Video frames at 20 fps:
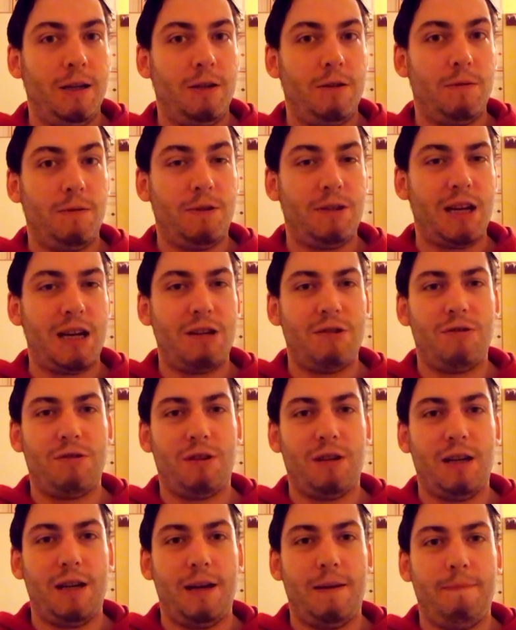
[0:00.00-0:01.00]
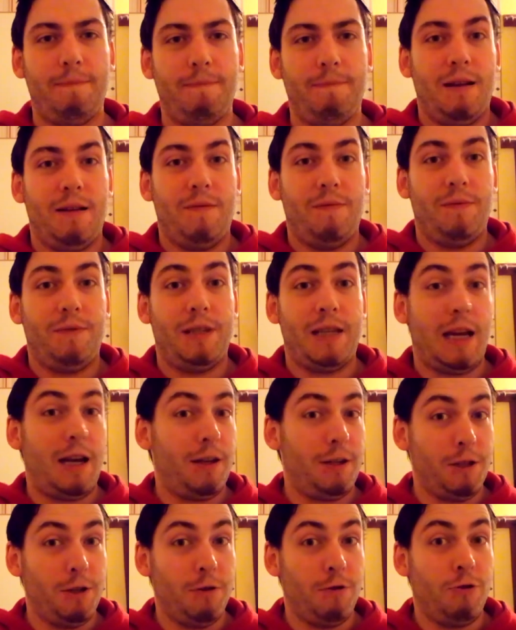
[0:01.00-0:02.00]
to essentially
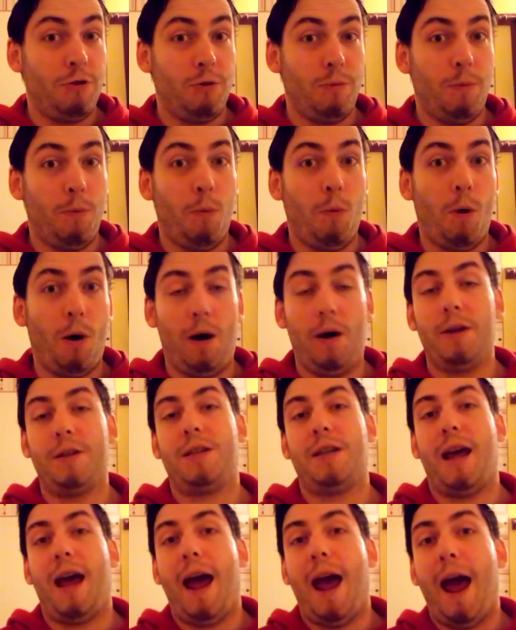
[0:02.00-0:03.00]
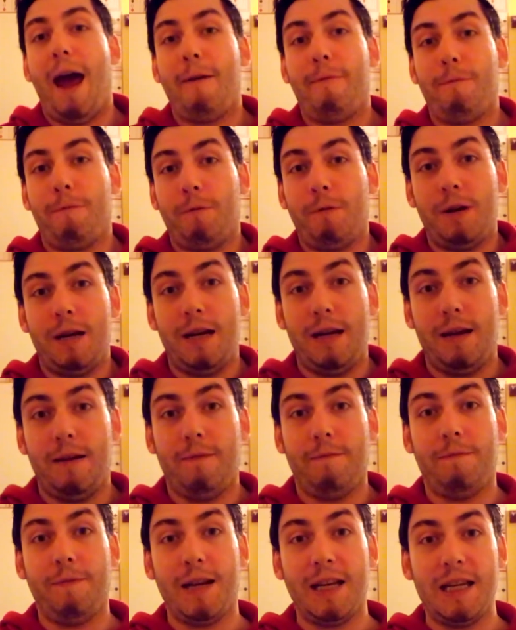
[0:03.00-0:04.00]
tell YouTube what every
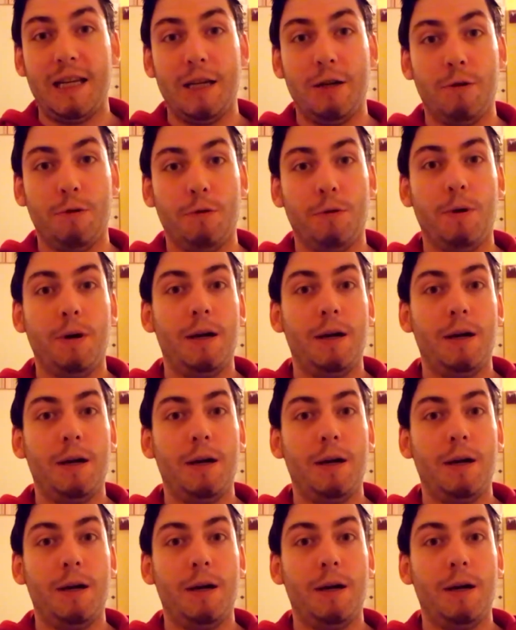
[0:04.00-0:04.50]
video